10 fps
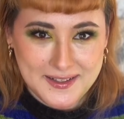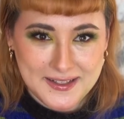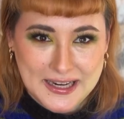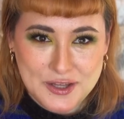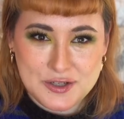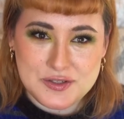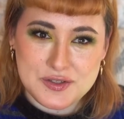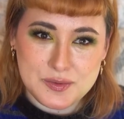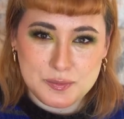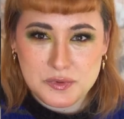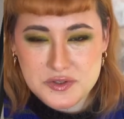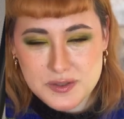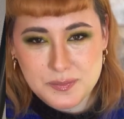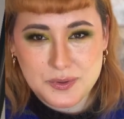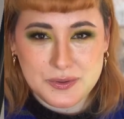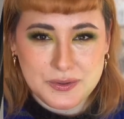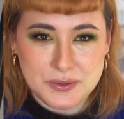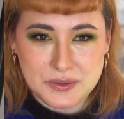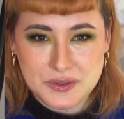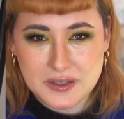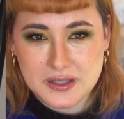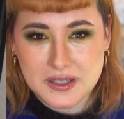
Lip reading: Like there's multiple